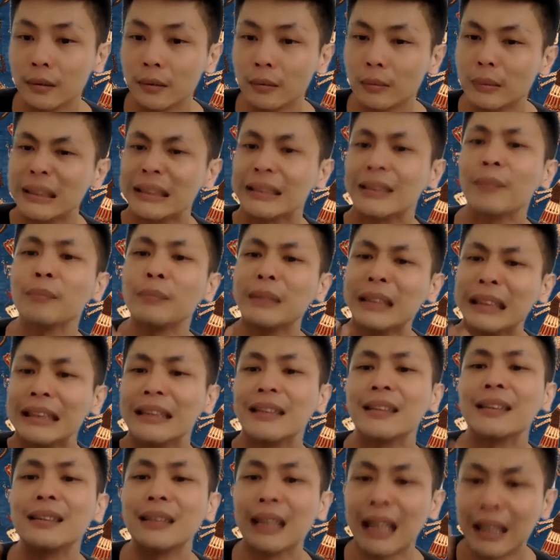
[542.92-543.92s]
when something
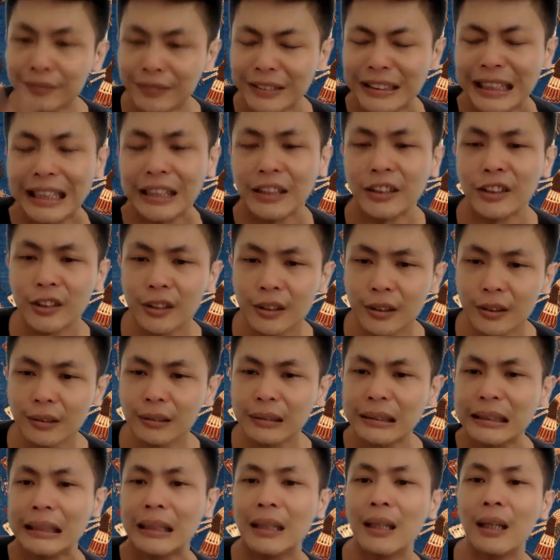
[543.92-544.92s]
is
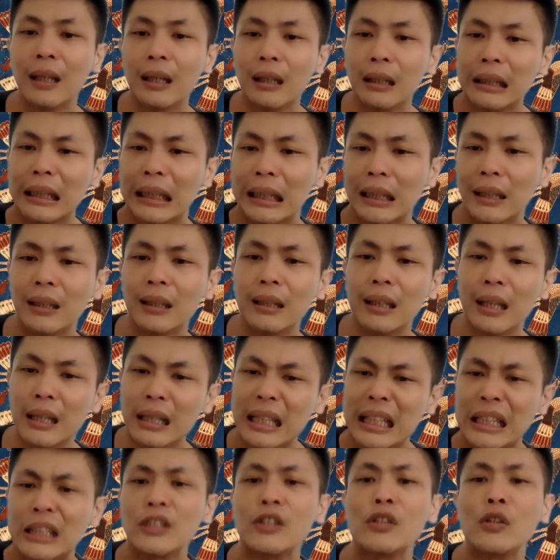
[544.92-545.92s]
evidential
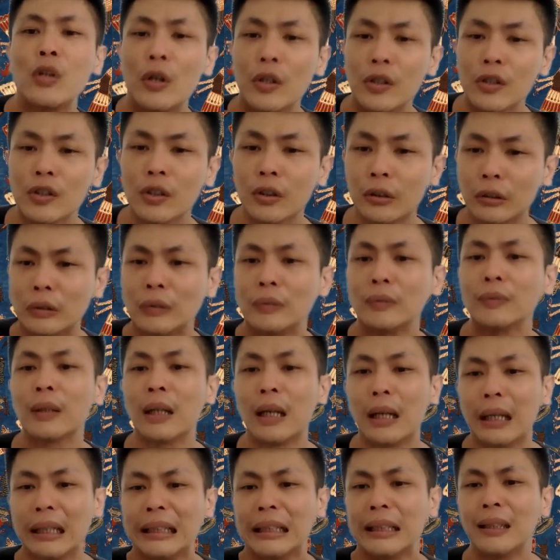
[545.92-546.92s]
and it's not sort of
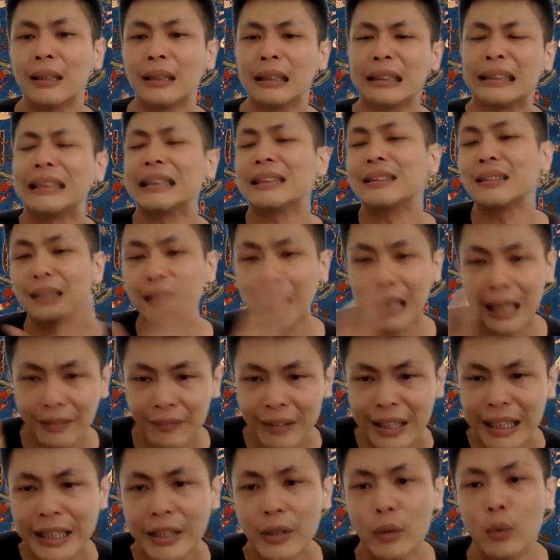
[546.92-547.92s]
like, and it doesn't have
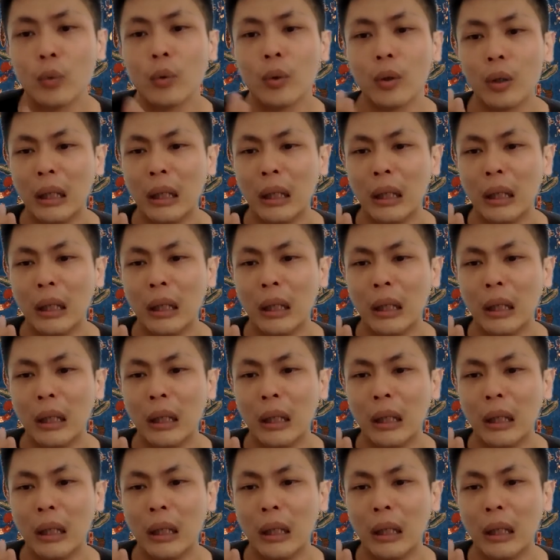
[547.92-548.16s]
any